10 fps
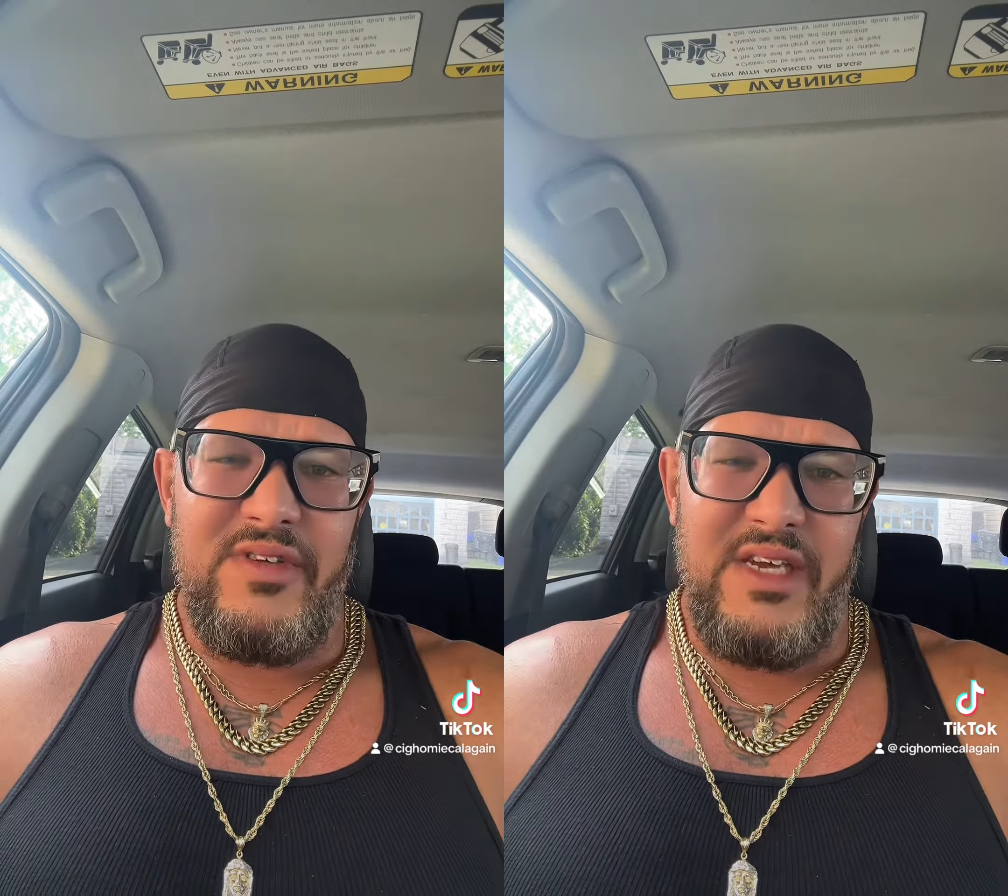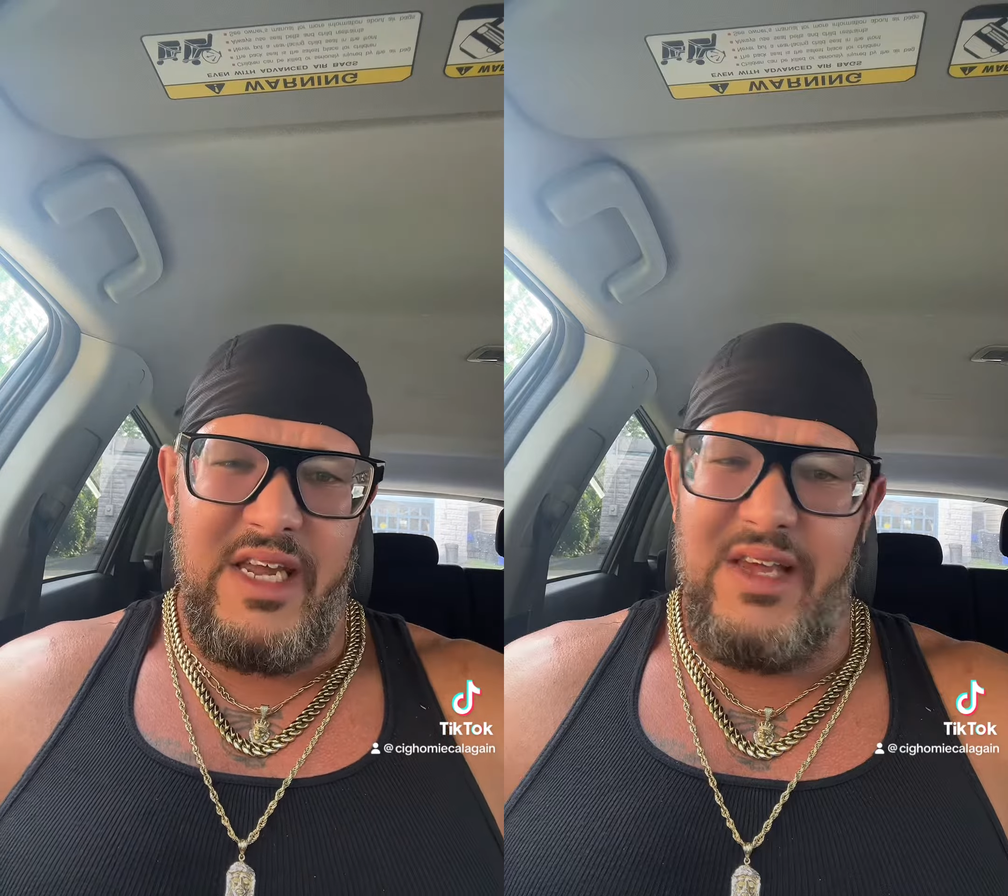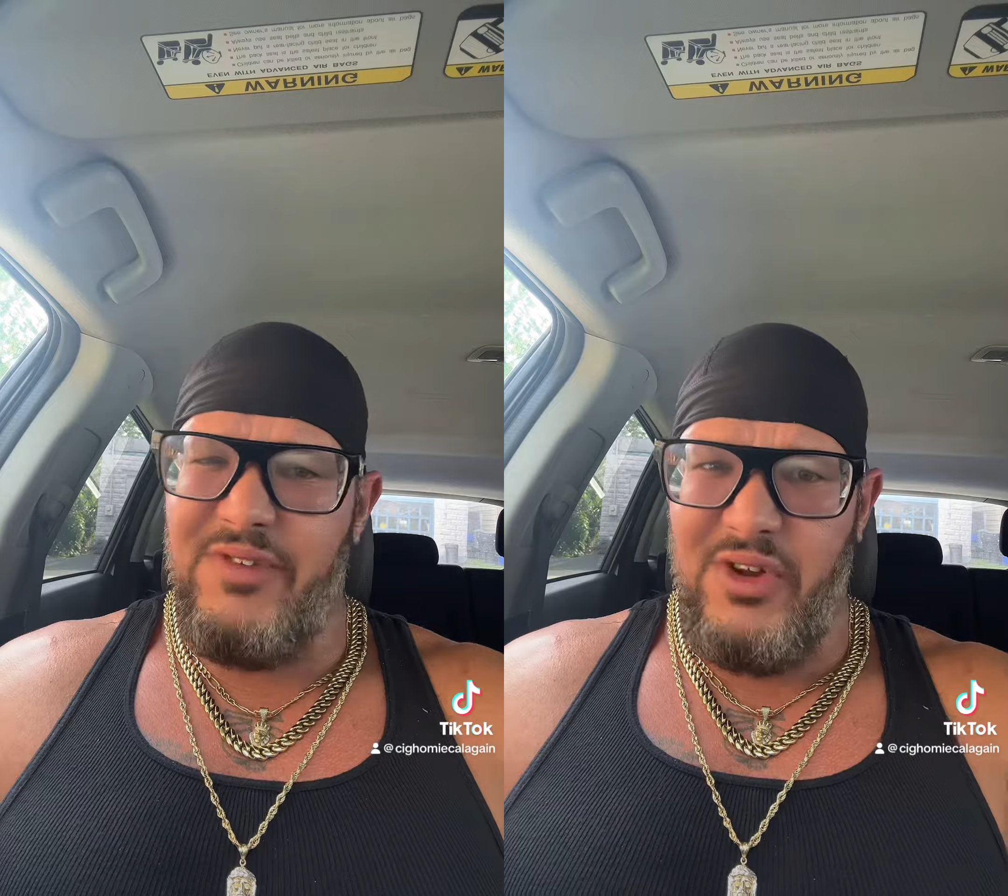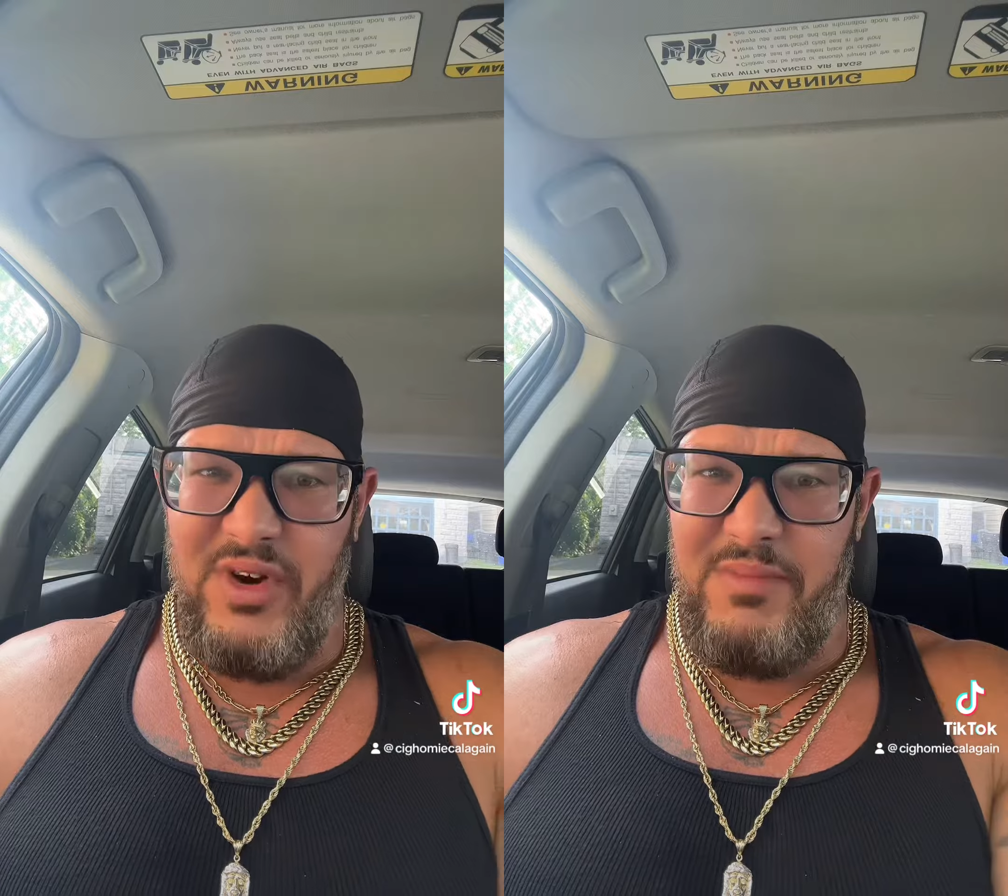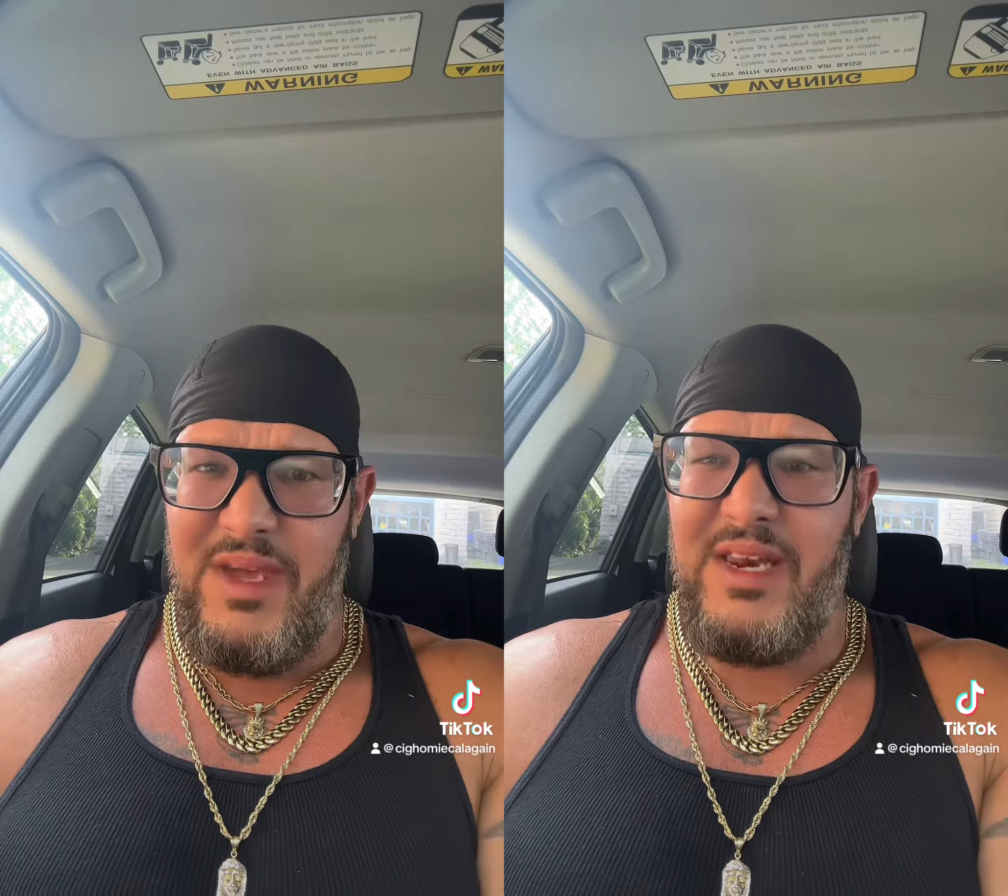And even though
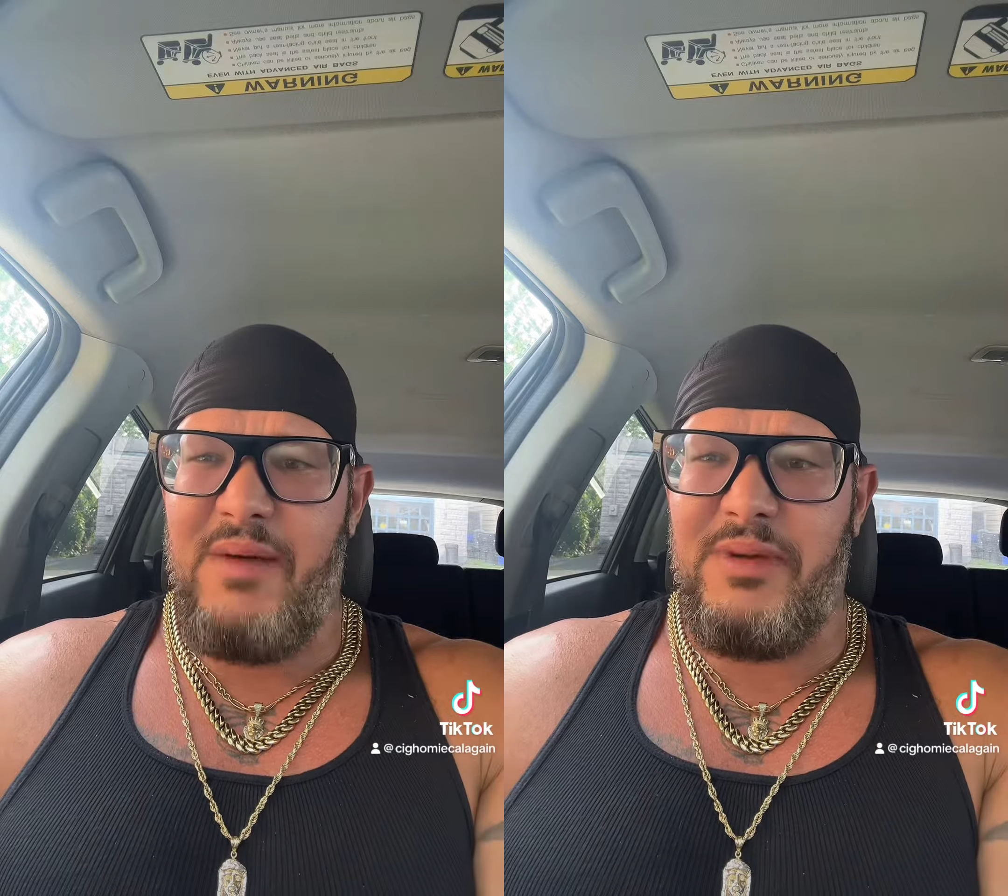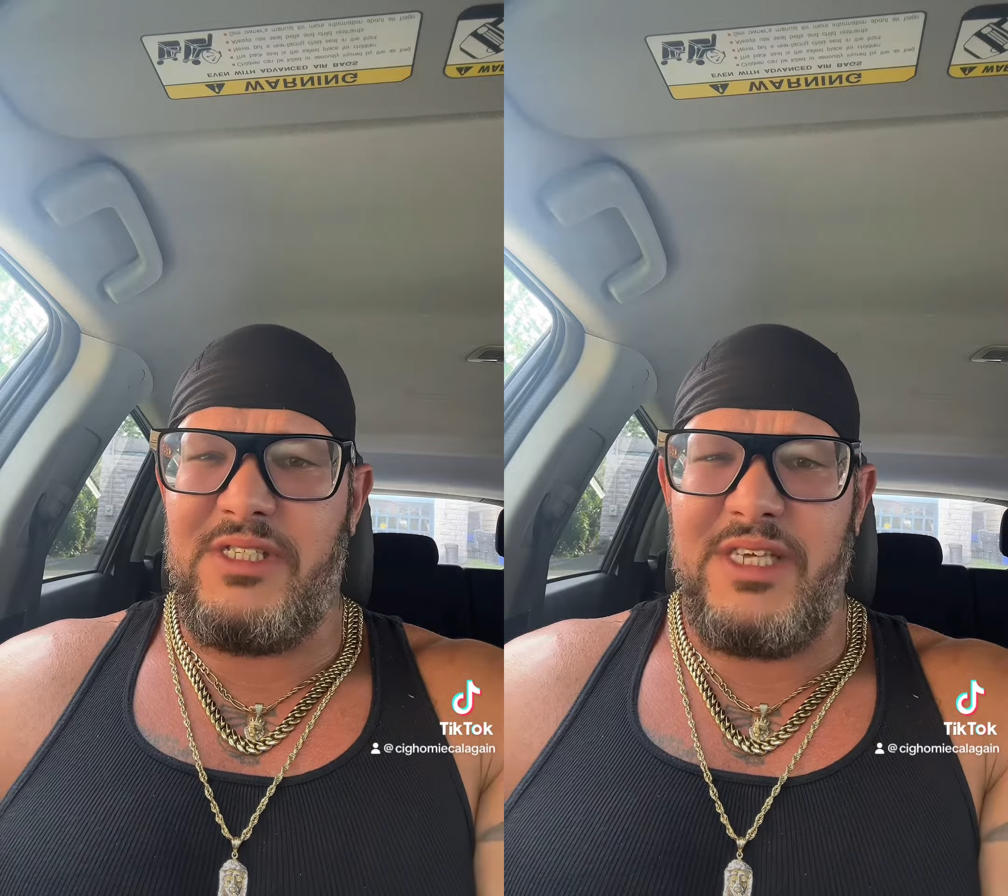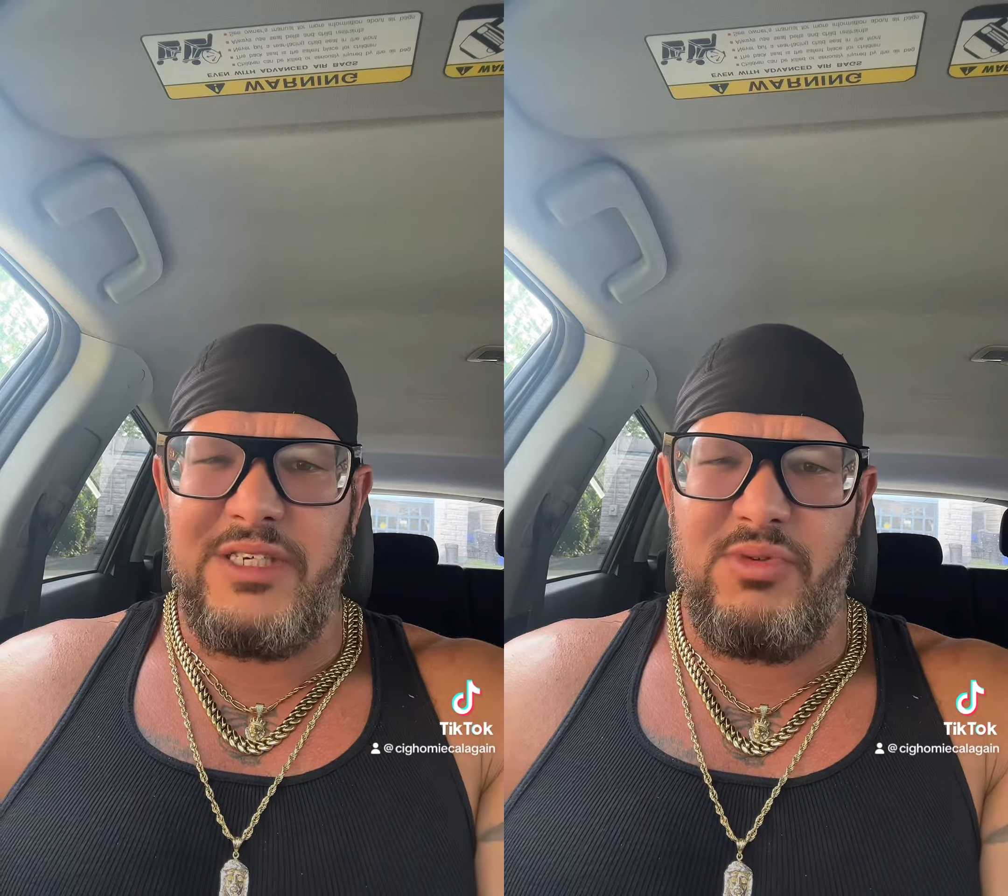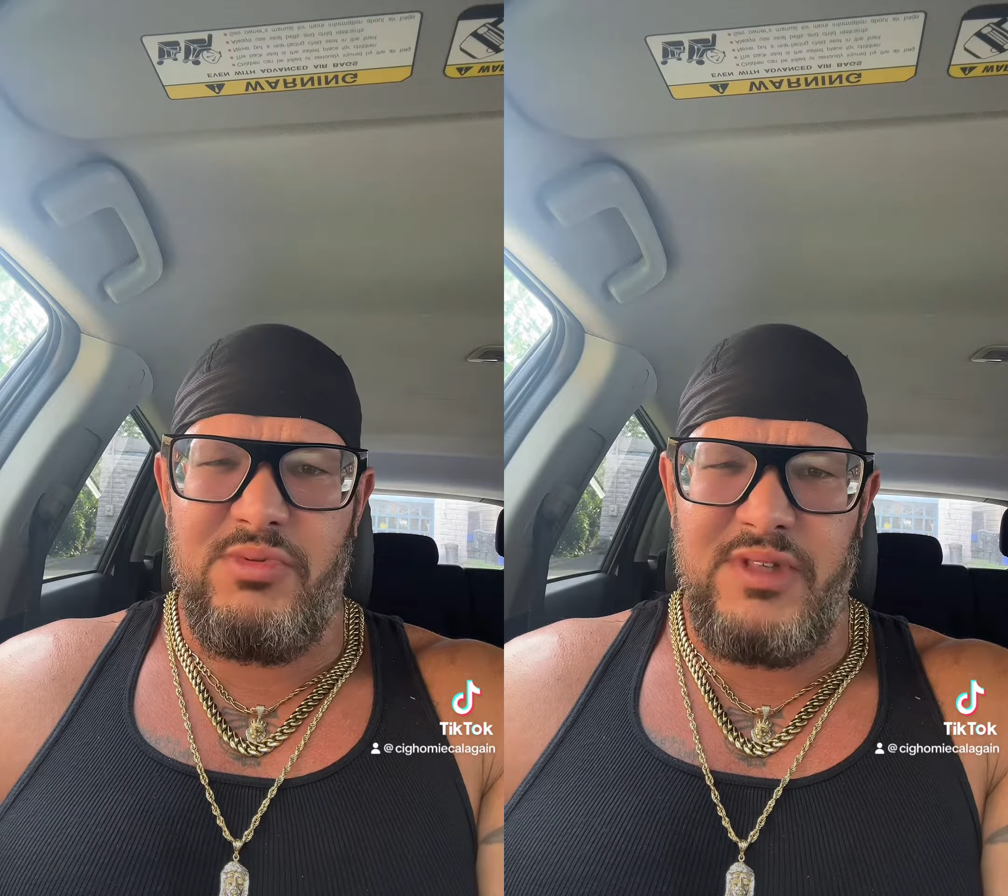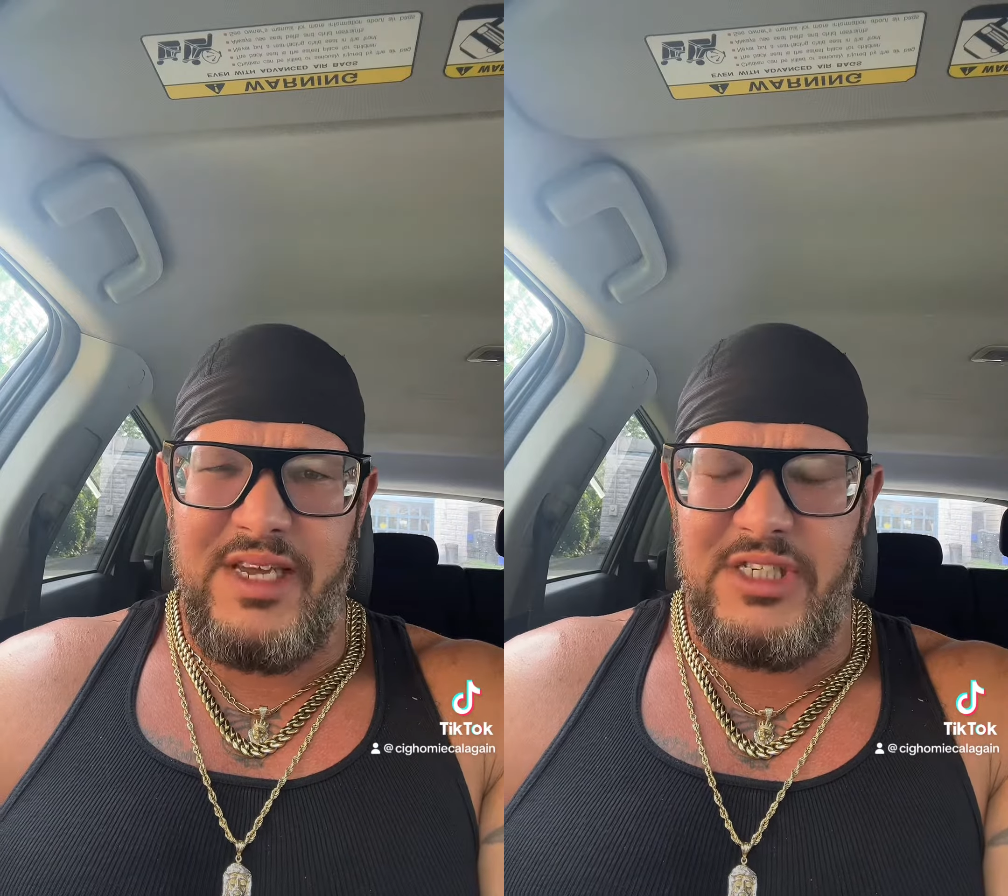they may not be sexual
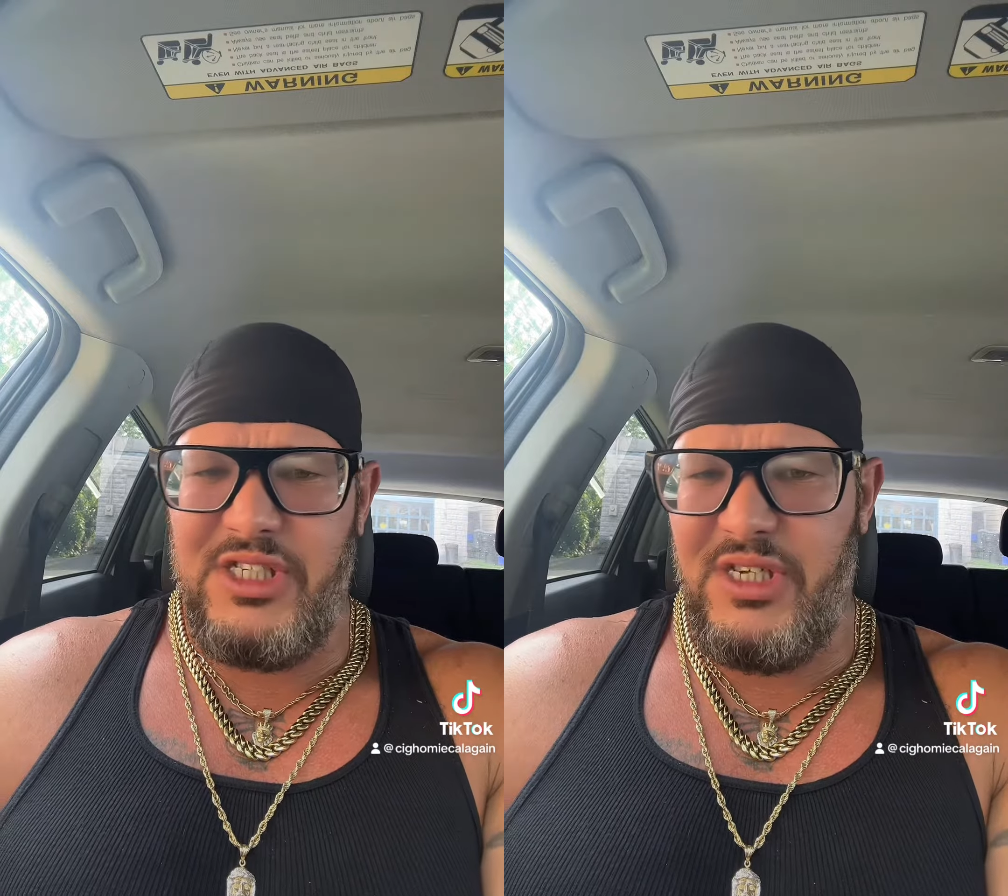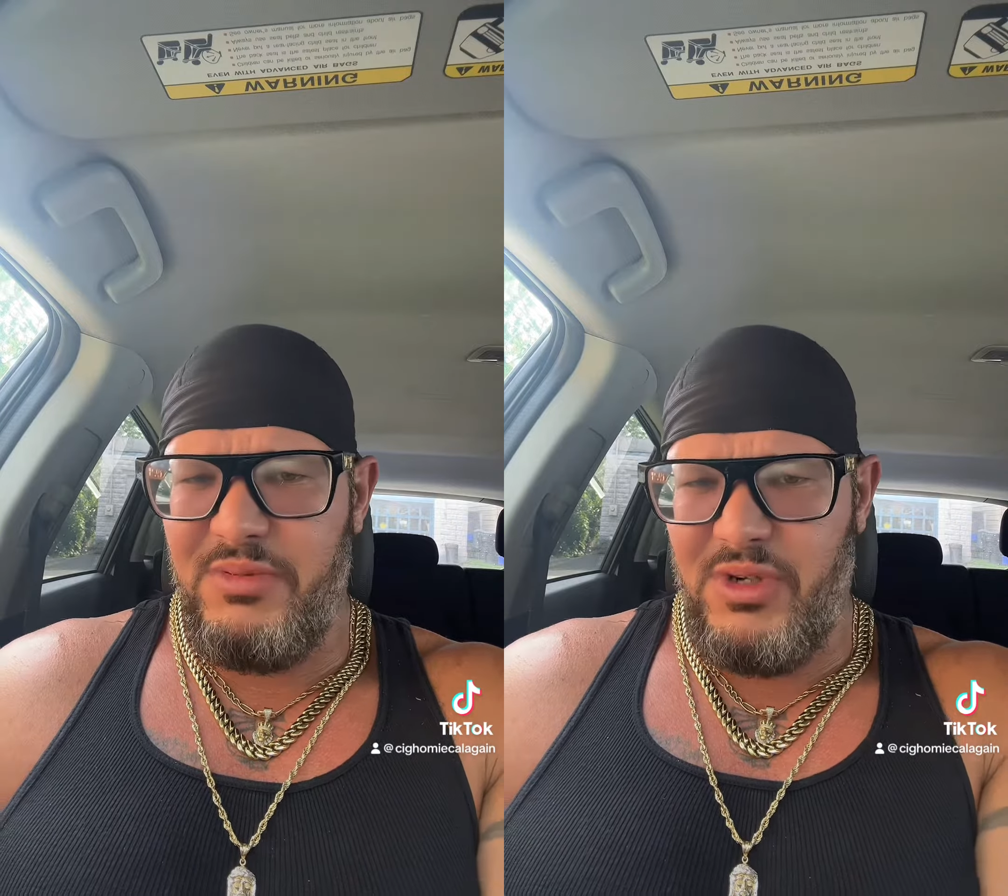relationships,